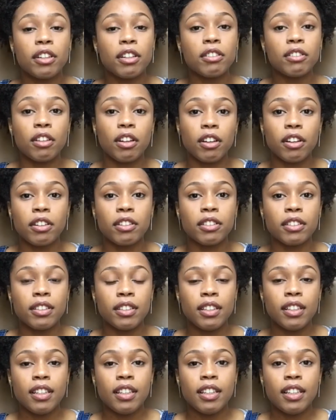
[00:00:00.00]
I'm gonna
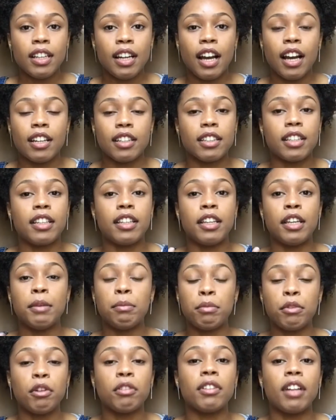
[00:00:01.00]
learn how to
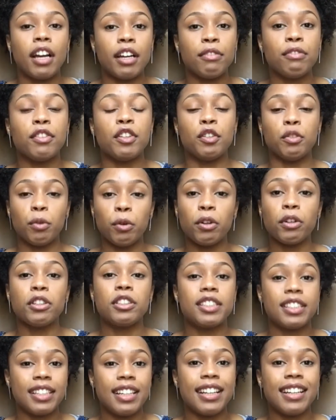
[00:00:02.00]
keep your life in
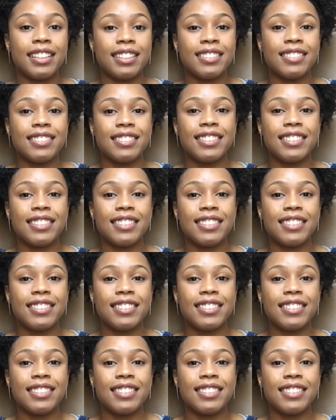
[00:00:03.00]
order today.